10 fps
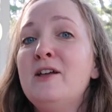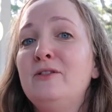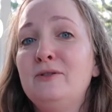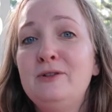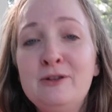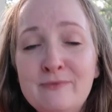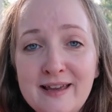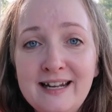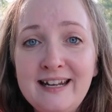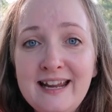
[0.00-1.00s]
through
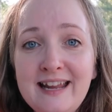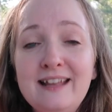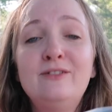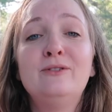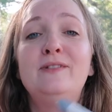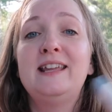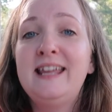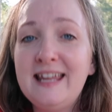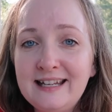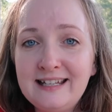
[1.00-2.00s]
humidity, through the
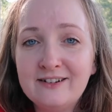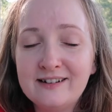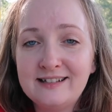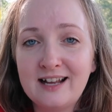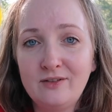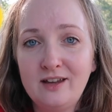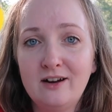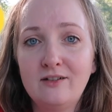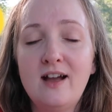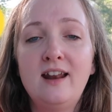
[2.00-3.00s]
heat here in South
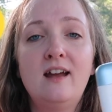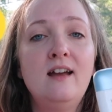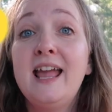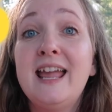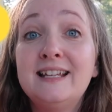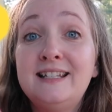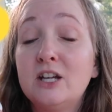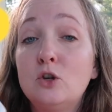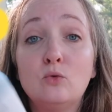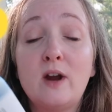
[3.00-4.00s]
Carolina. It
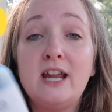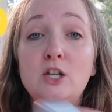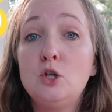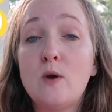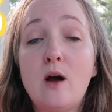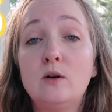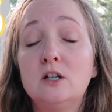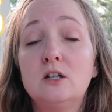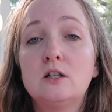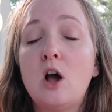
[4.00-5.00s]
did great two
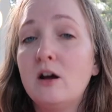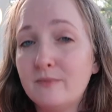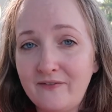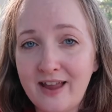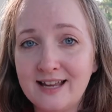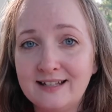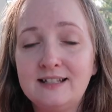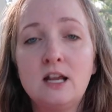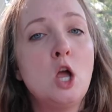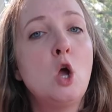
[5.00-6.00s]
hours on my
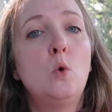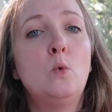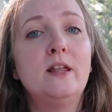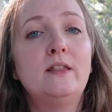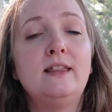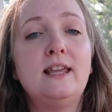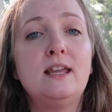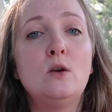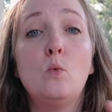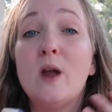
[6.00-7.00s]
face with
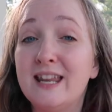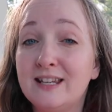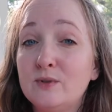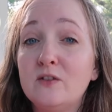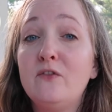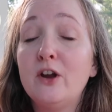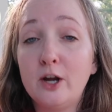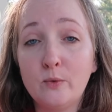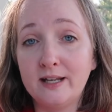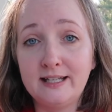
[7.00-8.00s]
the wind. It was a
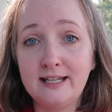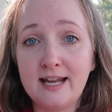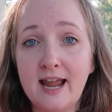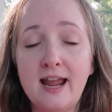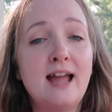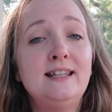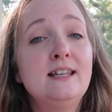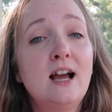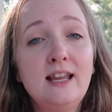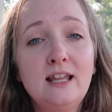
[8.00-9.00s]
very windy day. I
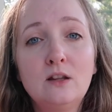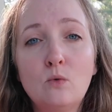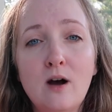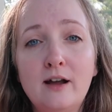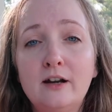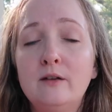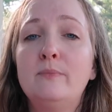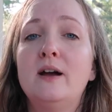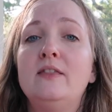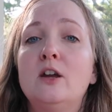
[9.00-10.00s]
did not get in the water,
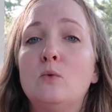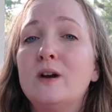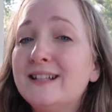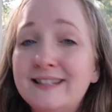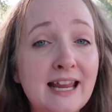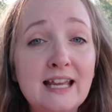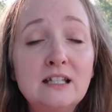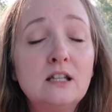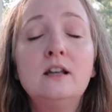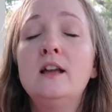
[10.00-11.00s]
but there was
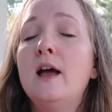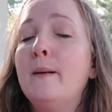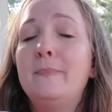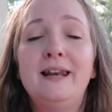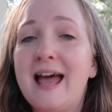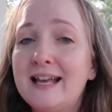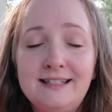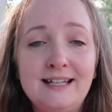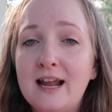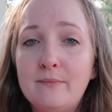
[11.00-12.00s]
sand
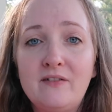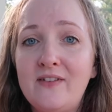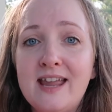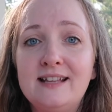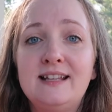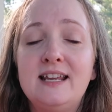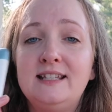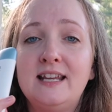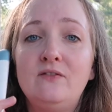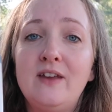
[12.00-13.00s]
blasting at my face.
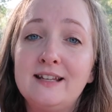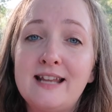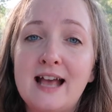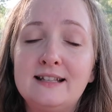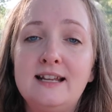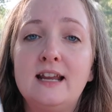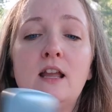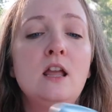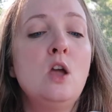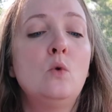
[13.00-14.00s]
It did
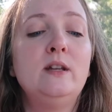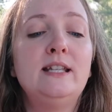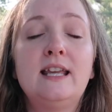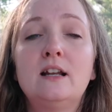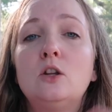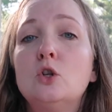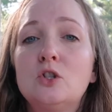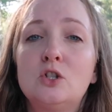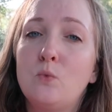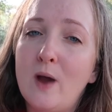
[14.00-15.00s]
fantastic. We did get a little
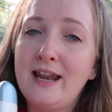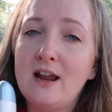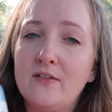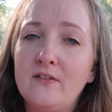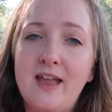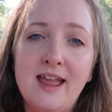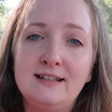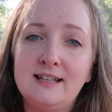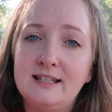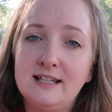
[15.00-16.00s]
sweaty on the
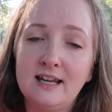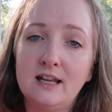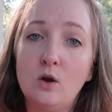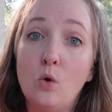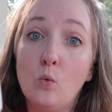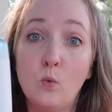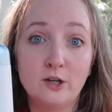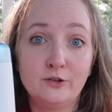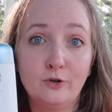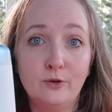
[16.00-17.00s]
face. It did
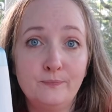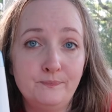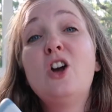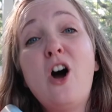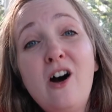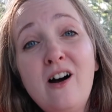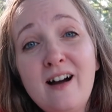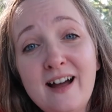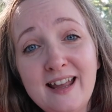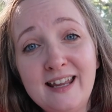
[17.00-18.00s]
wonderful.
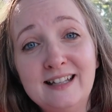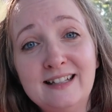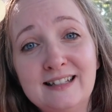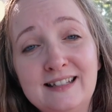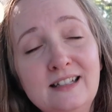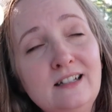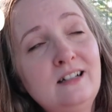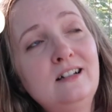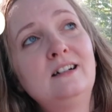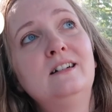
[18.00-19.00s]
Cons.
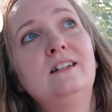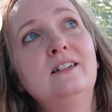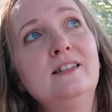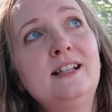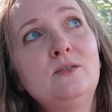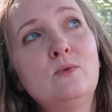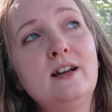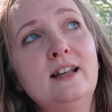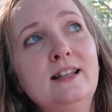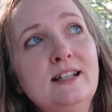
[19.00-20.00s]
Oh, this
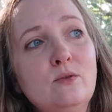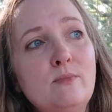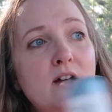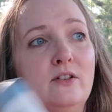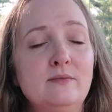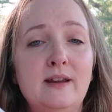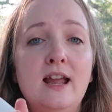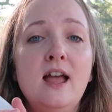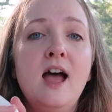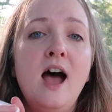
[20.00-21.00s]
one, this one bothers
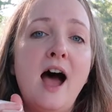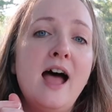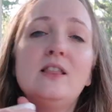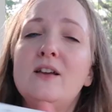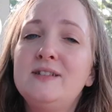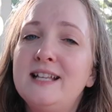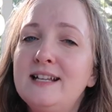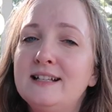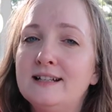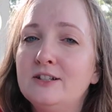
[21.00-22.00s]
me. I love
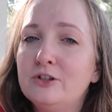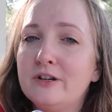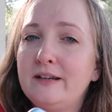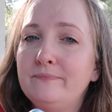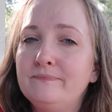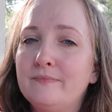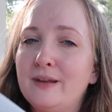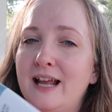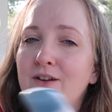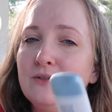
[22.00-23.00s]
scent in the sunscreen,
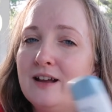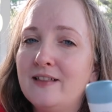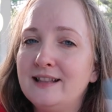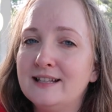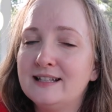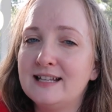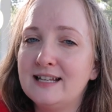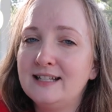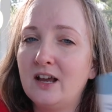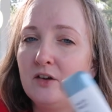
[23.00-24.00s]
but I do not like the
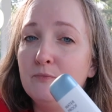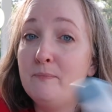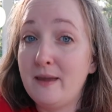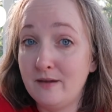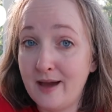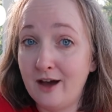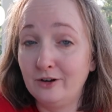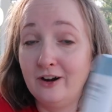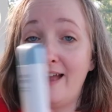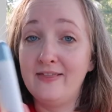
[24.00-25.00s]
scent of baby
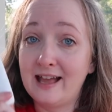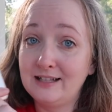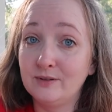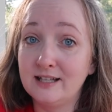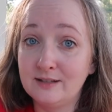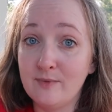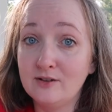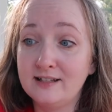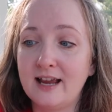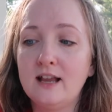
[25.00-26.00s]
powder, and that's what this
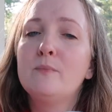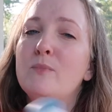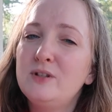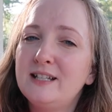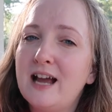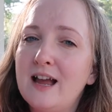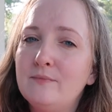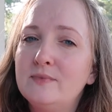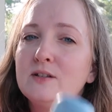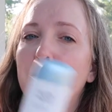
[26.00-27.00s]
smells like. Most of the times